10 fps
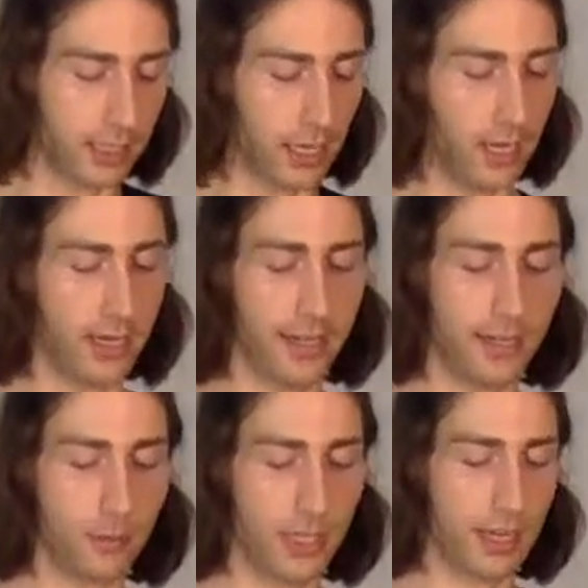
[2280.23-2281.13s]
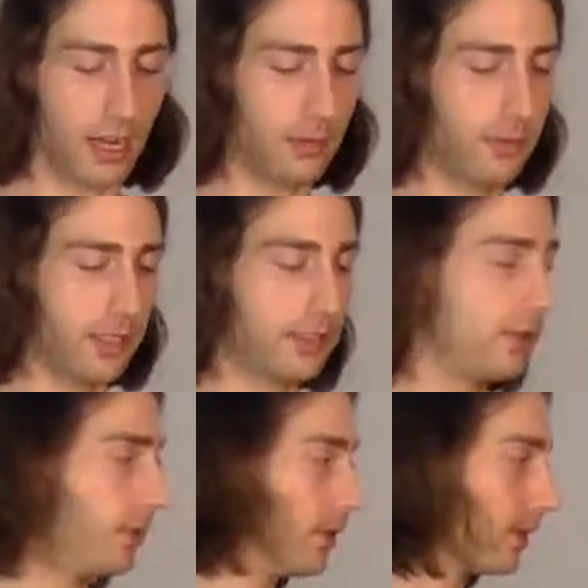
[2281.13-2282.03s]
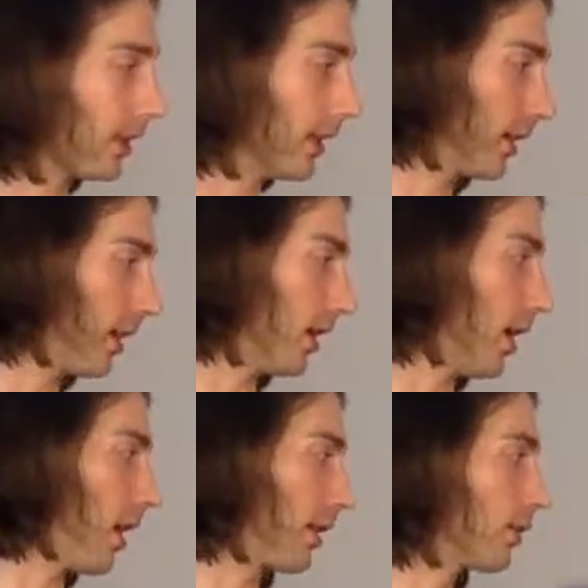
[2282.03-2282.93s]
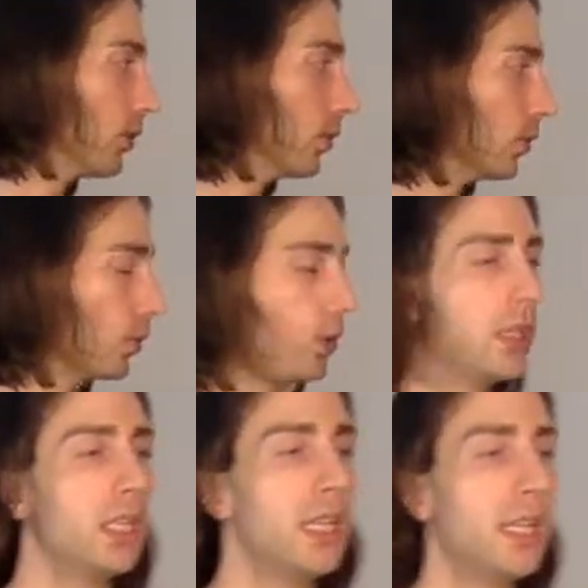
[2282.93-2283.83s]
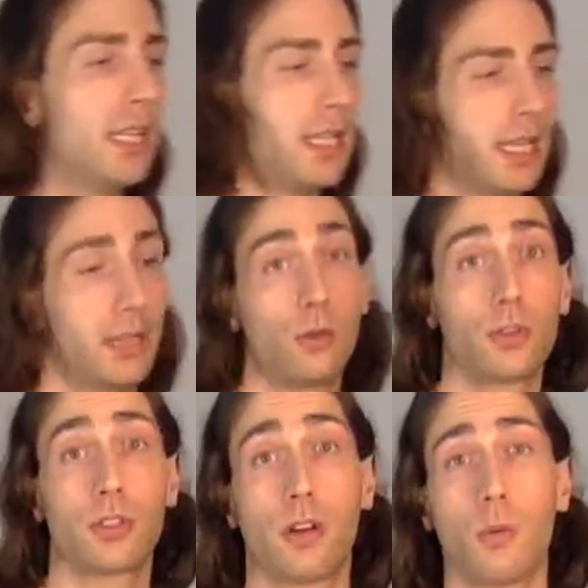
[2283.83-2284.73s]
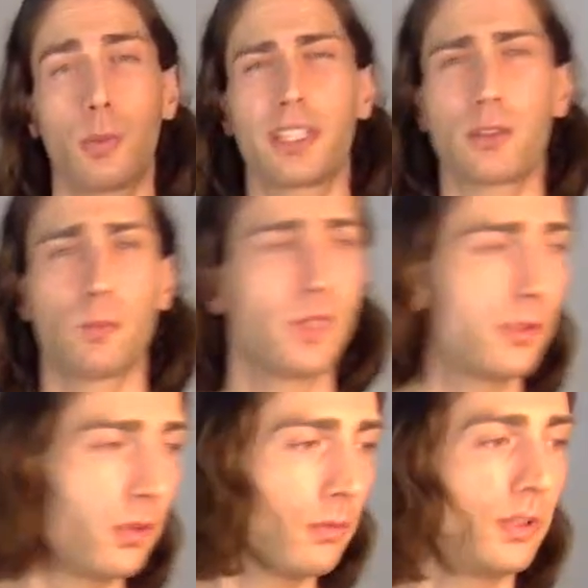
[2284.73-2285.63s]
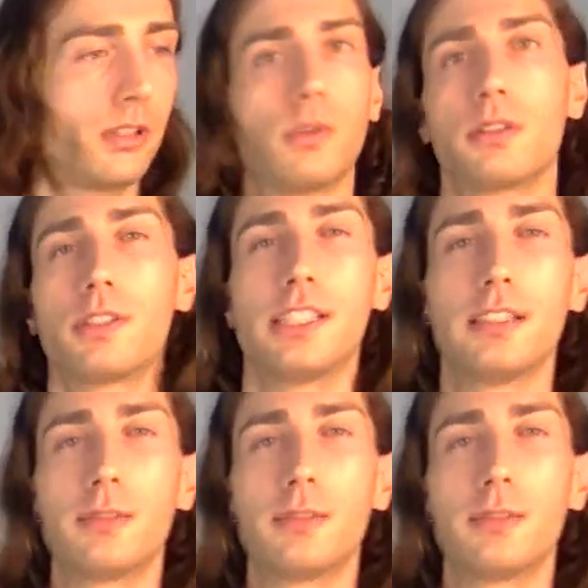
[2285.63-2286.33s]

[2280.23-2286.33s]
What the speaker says: like? Which outfits do you think are cool? And also, which one would you want to see in